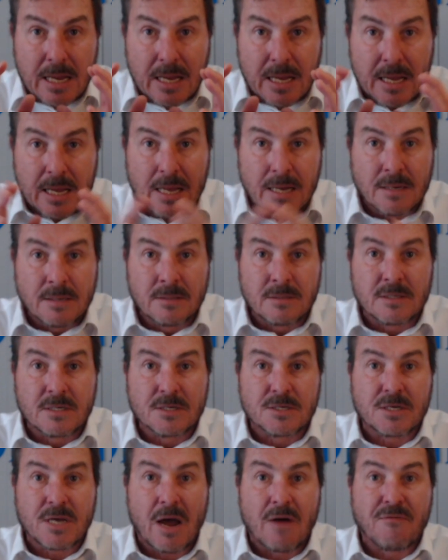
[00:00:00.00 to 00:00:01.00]
in
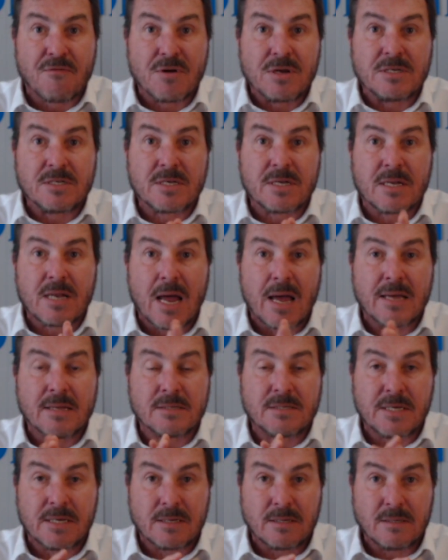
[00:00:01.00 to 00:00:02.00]
Discovery's
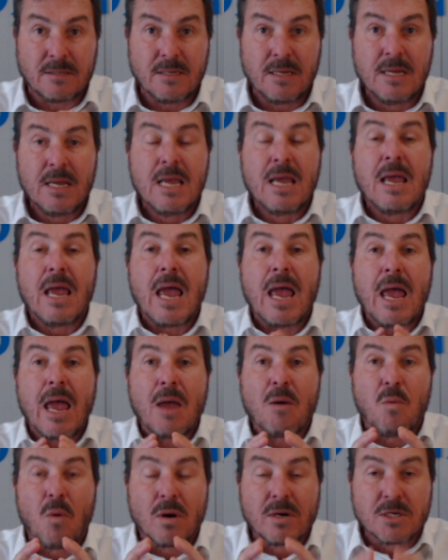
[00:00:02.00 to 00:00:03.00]
clientele.
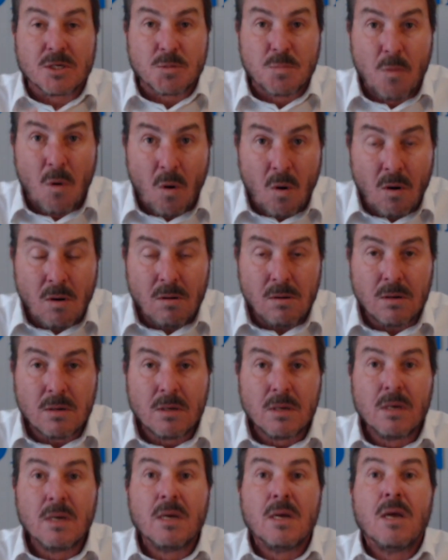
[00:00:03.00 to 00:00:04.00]
And what is more,
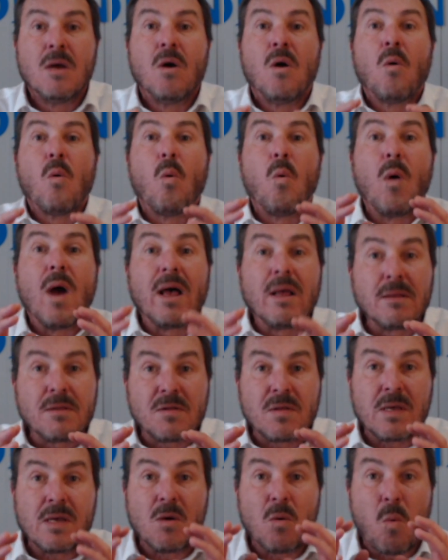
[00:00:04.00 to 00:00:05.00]

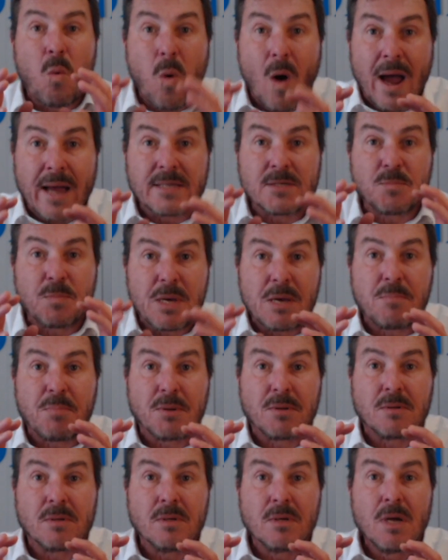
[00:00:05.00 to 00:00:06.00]
wealthy white
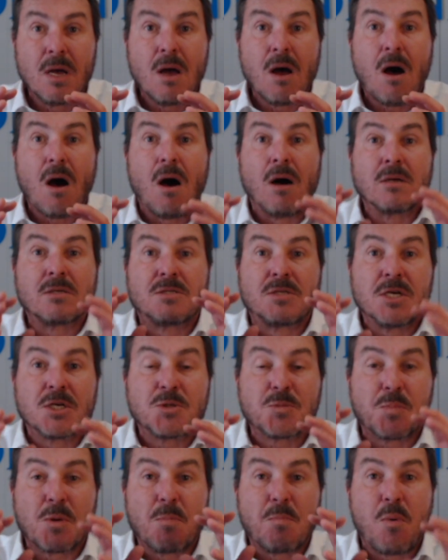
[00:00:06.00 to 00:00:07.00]
people are
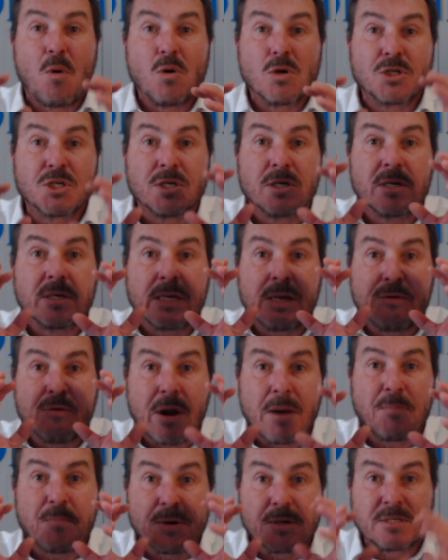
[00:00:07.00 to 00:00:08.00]
disproportionately
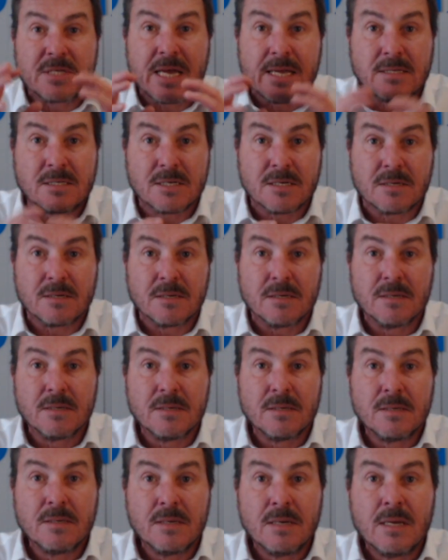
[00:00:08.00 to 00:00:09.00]
represented
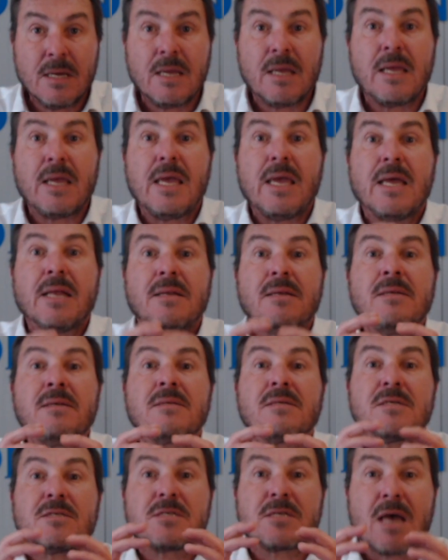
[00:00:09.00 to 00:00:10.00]
in
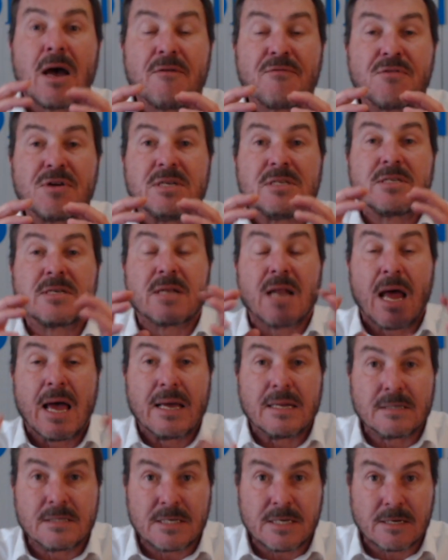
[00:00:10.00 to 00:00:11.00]
Discovery's
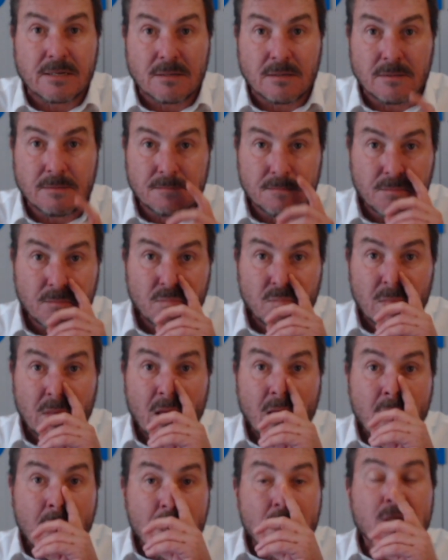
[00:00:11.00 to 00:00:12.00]
clientele.
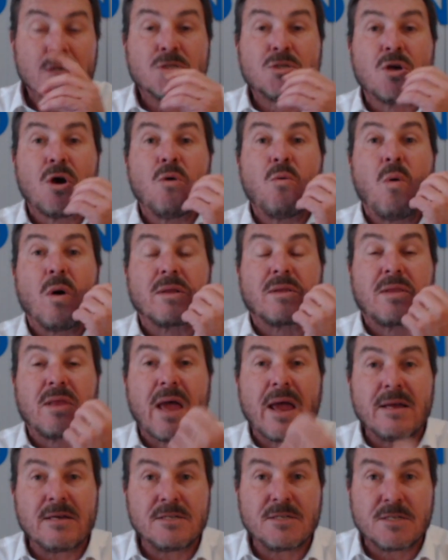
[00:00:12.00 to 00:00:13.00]
So what
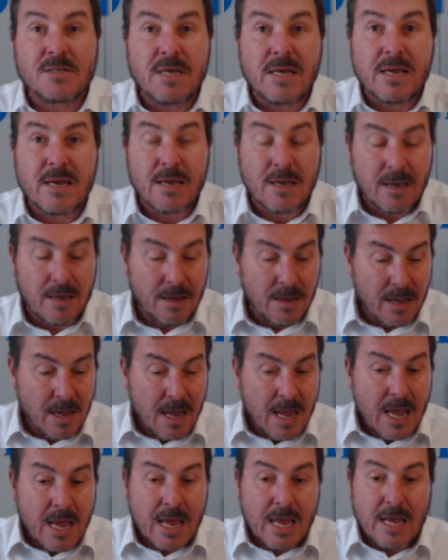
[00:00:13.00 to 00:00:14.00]
they're seeing
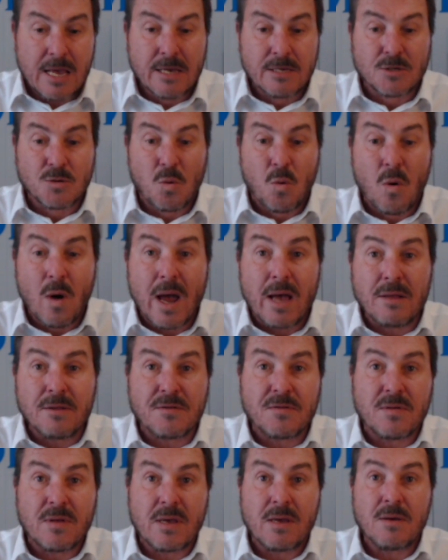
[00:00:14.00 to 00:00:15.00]
is
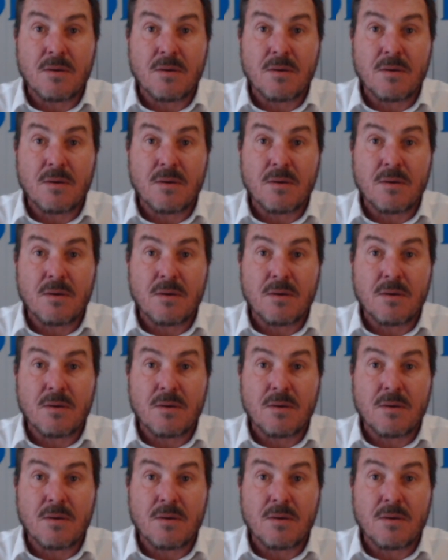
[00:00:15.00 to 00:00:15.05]
wealthy